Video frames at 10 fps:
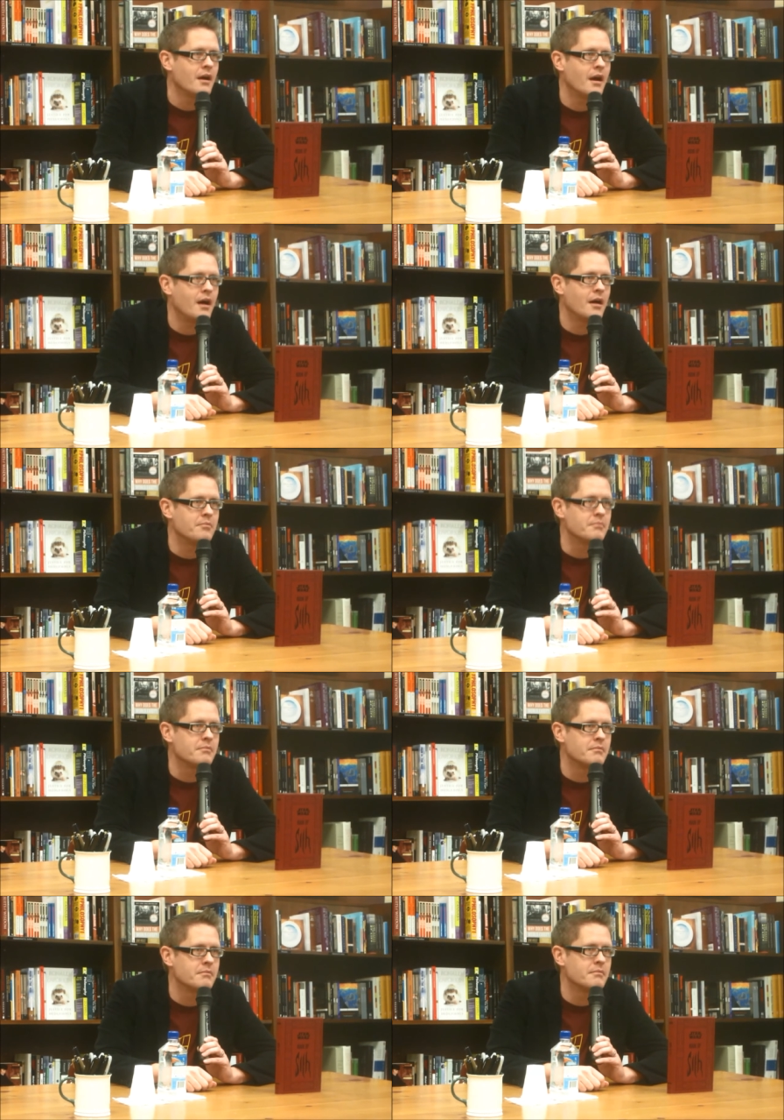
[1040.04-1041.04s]
um,
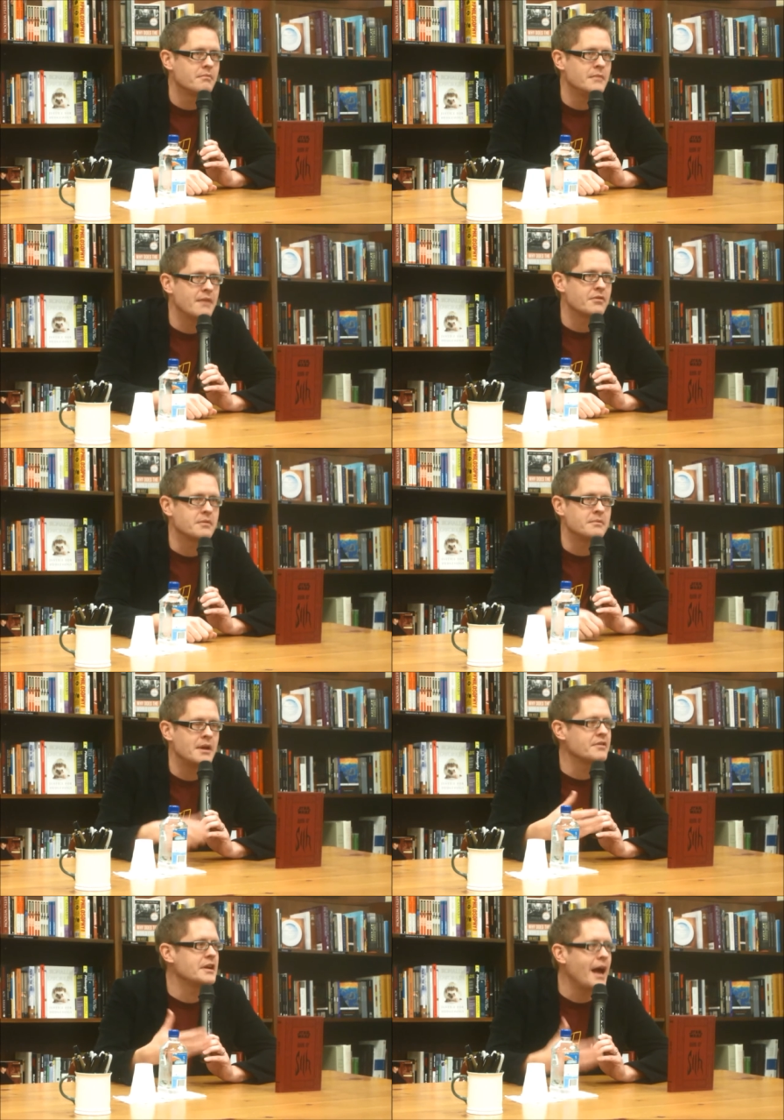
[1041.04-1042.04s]
never
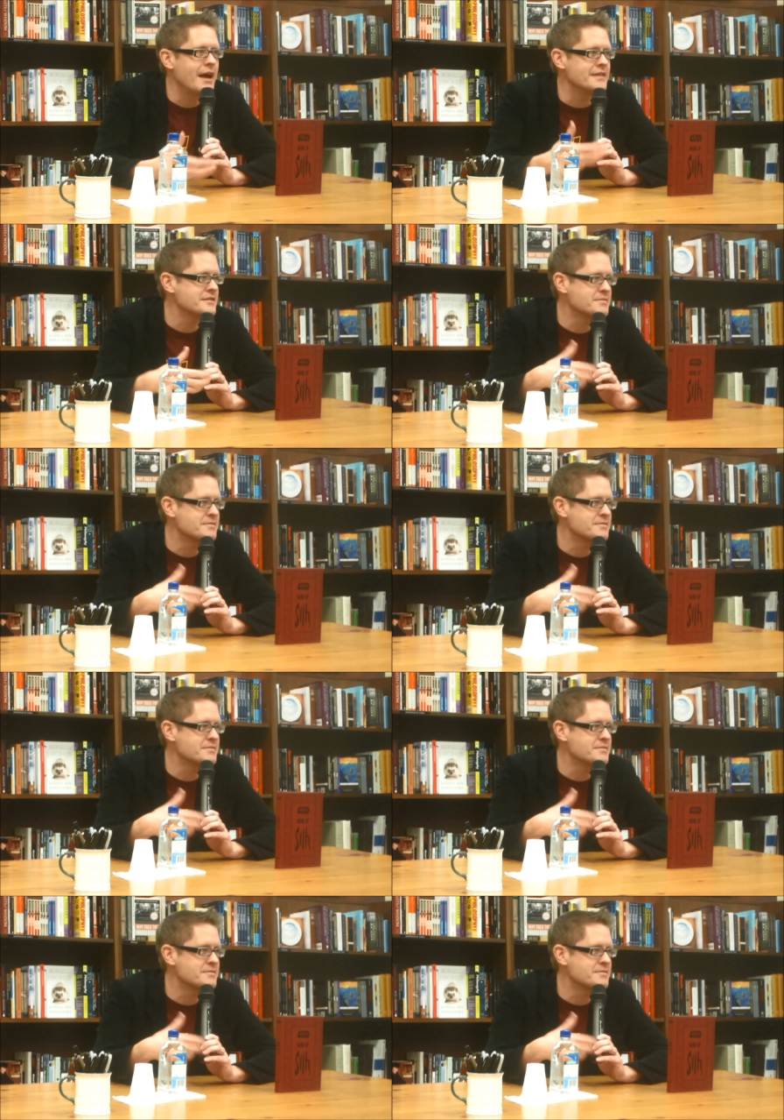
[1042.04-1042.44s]
never dies.